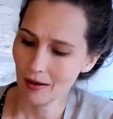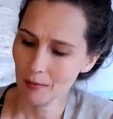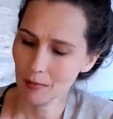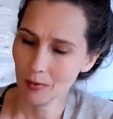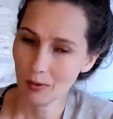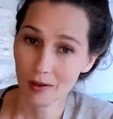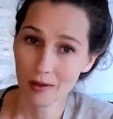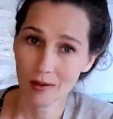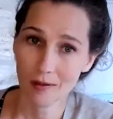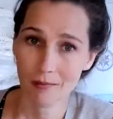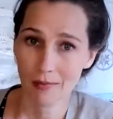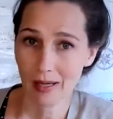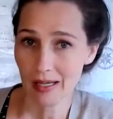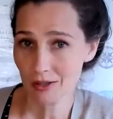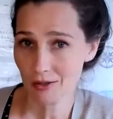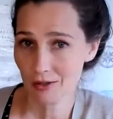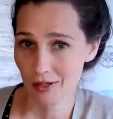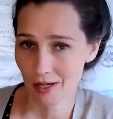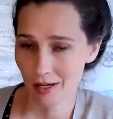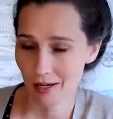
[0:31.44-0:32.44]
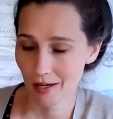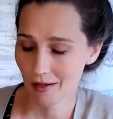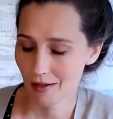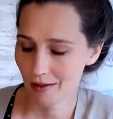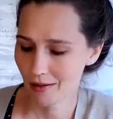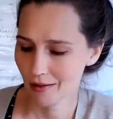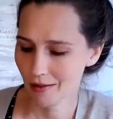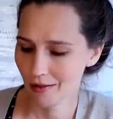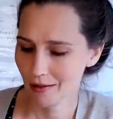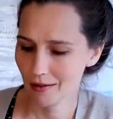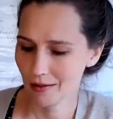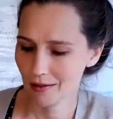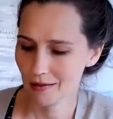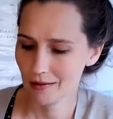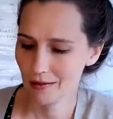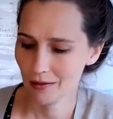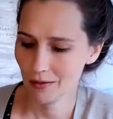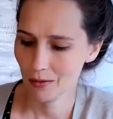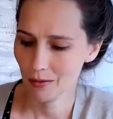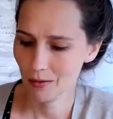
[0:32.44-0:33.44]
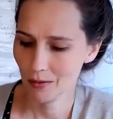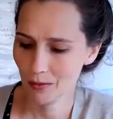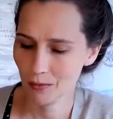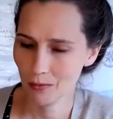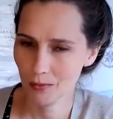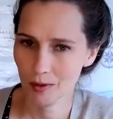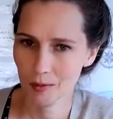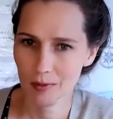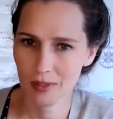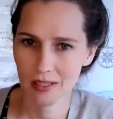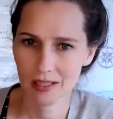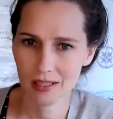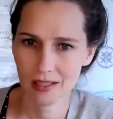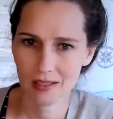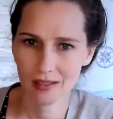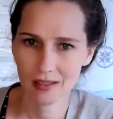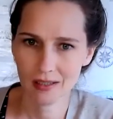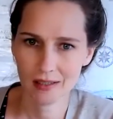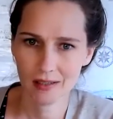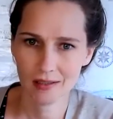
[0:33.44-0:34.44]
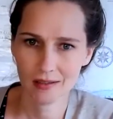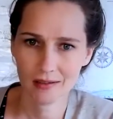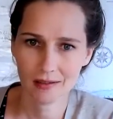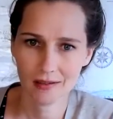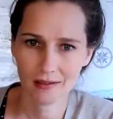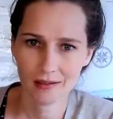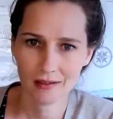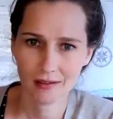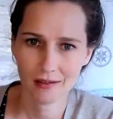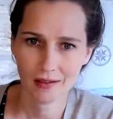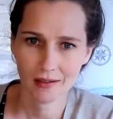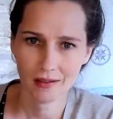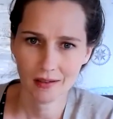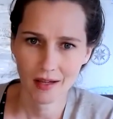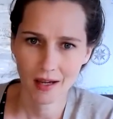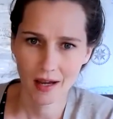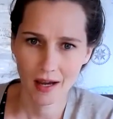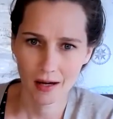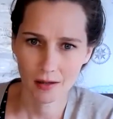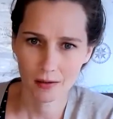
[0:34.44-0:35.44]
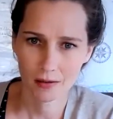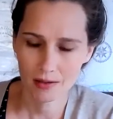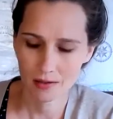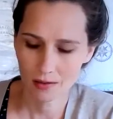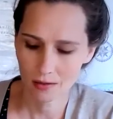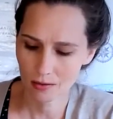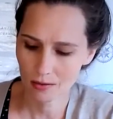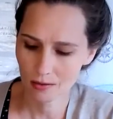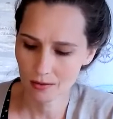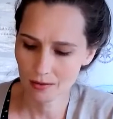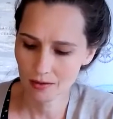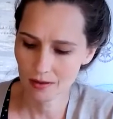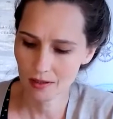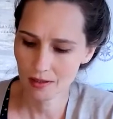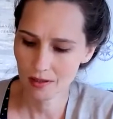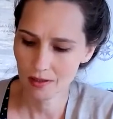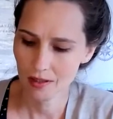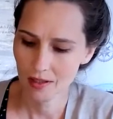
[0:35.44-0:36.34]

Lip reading: or the matriarch, the woman in the household,